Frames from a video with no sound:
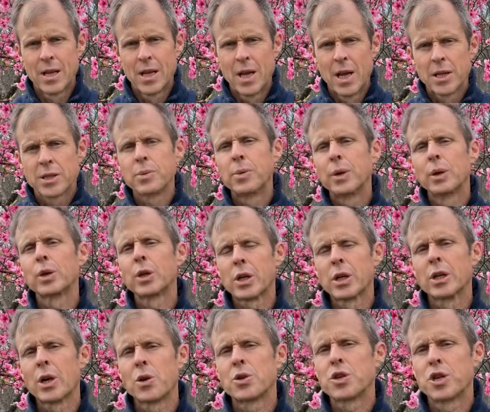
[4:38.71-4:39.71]
So when we look at
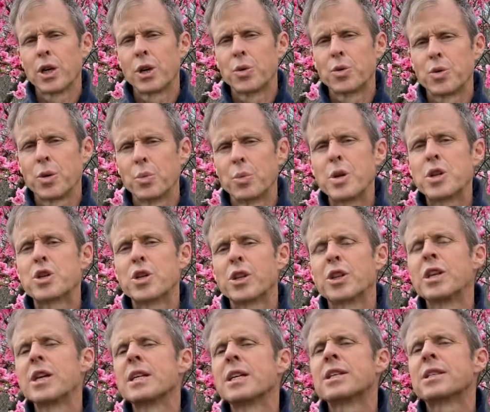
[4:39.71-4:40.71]
our children, we should
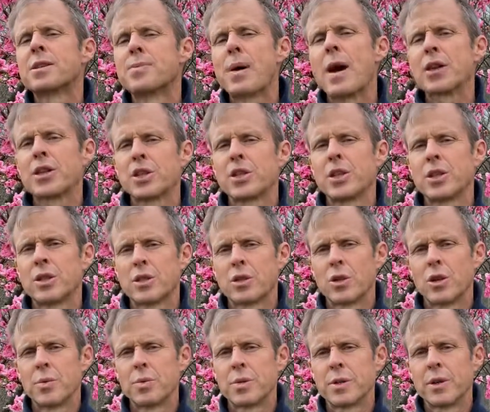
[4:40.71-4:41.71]
think especially in
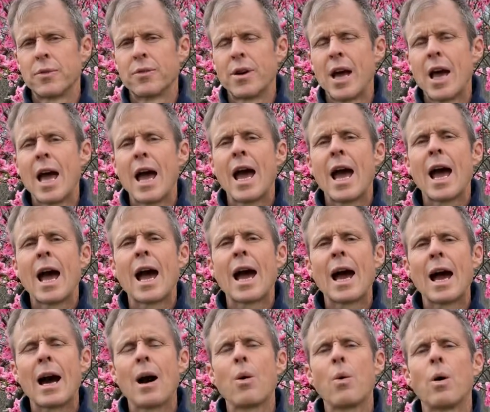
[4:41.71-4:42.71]
terms of
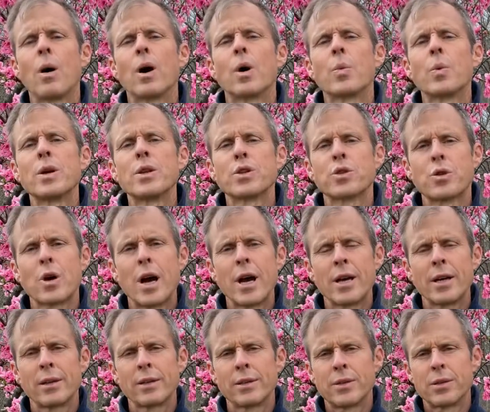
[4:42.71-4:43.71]
how are we
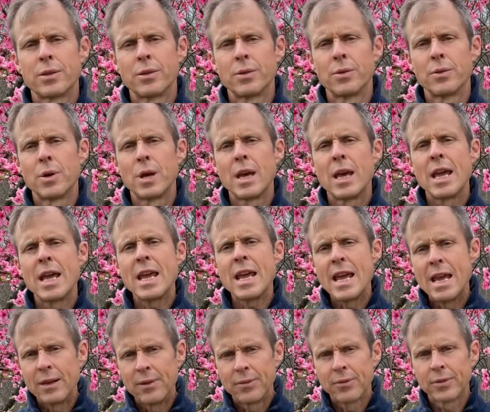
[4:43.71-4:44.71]
trying to
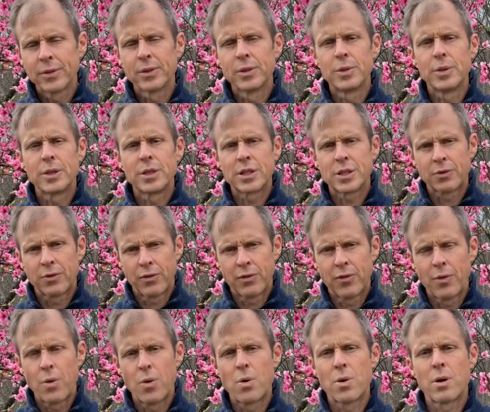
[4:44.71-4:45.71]
influence,
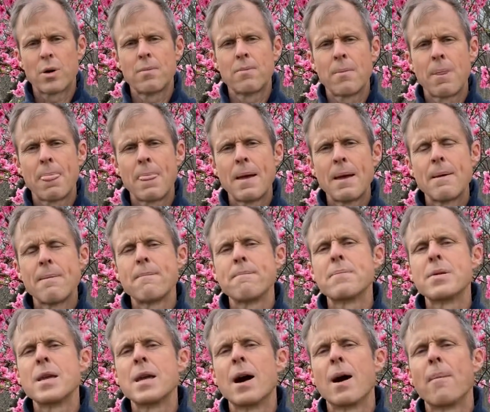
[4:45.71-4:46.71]
form,
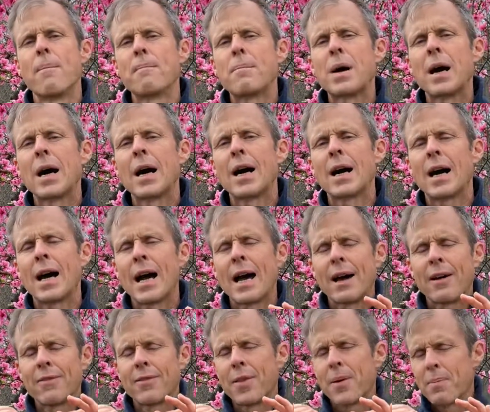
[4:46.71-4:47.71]

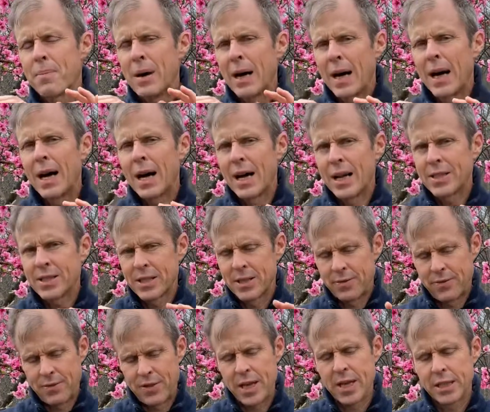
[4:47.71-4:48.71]
have the positive
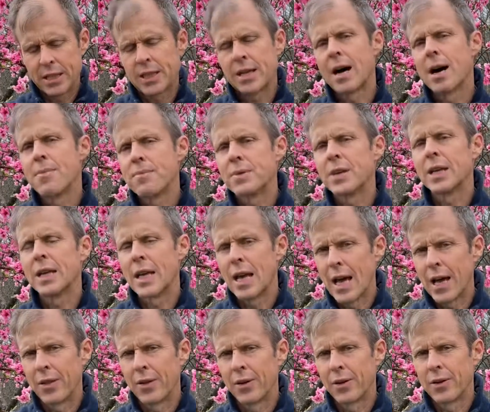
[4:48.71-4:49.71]
things come
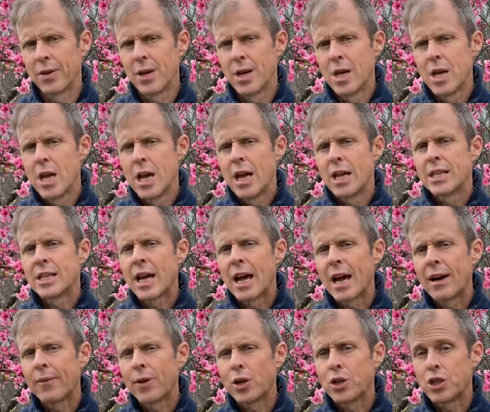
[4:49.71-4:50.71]
together to
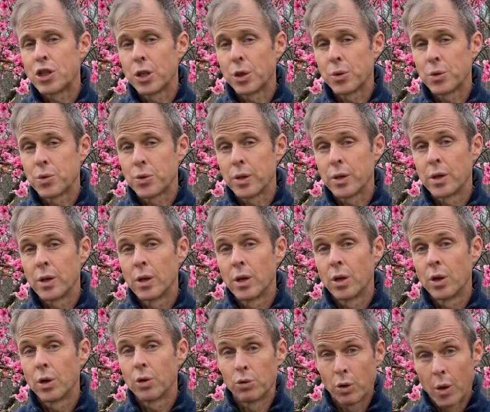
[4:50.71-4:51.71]
have our children
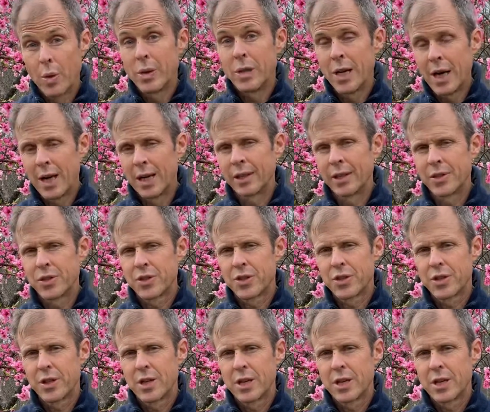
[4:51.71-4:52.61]
grow in knowledge,